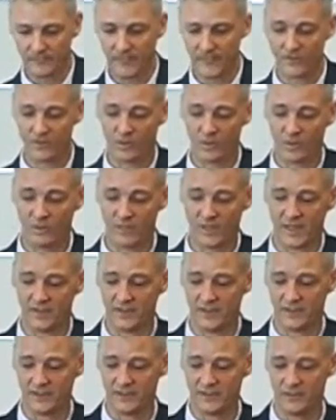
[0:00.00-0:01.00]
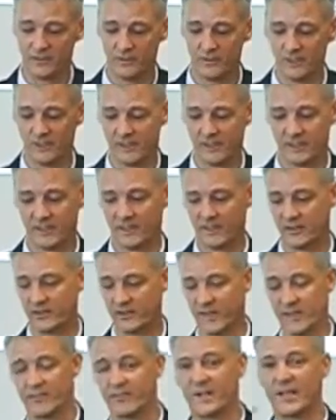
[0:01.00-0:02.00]
So what might that do?
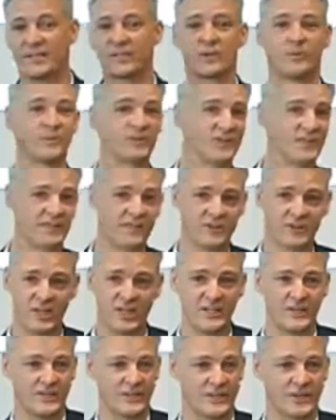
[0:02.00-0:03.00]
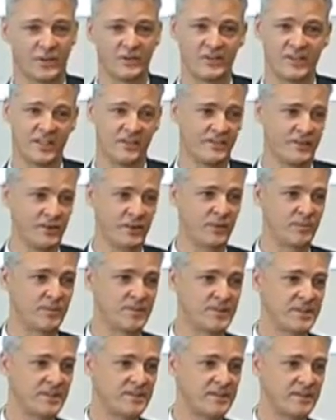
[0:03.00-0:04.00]
It might completely change the content that you're
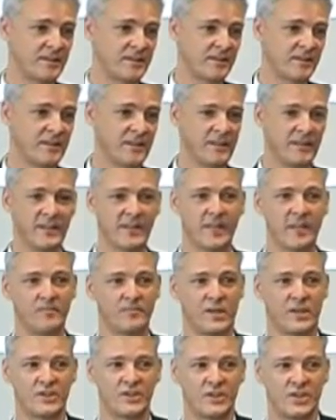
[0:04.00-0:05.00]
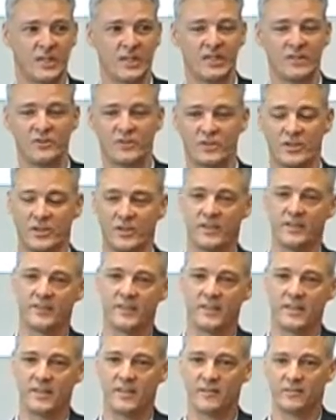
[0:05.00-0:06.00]
presenting. It might change
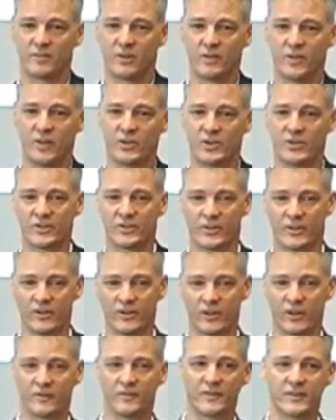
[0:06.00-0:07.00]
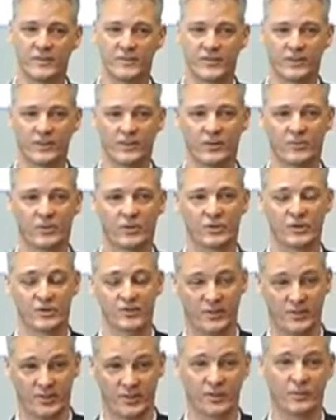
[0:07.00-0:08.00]
the promotions and the offers that you're
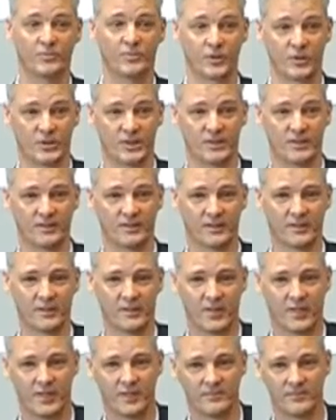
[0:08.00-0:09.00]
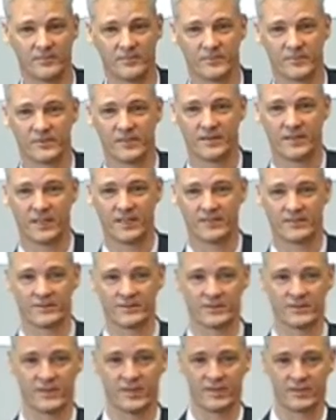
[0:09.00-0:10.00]
pushing to
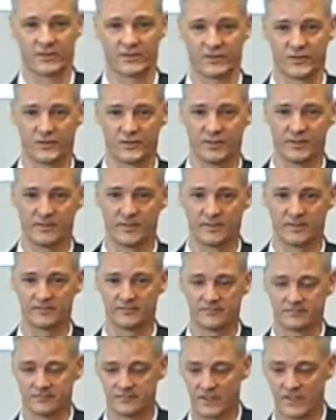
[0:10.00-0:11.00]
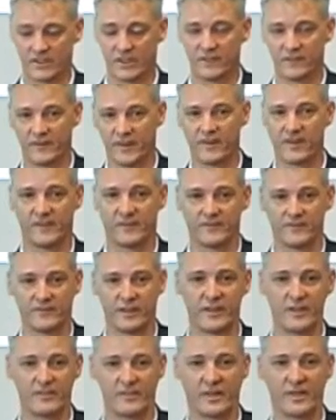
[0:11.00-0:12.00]
that consumer. So very,
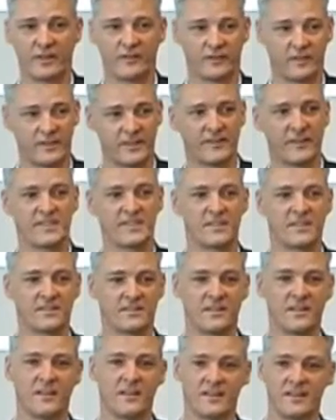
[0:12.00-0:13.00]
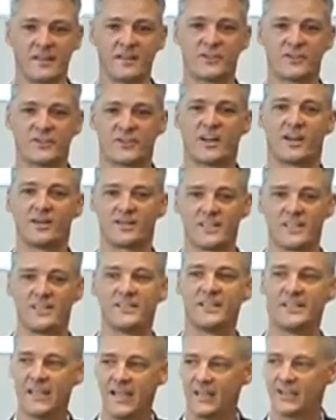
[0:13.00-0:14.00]
very powerful. And this is starting
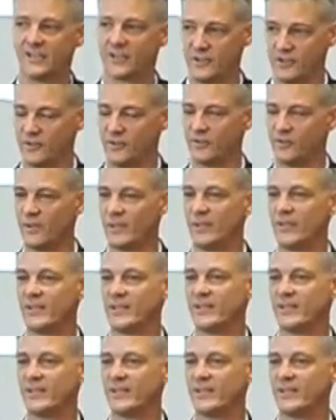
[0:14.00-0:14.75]
to get to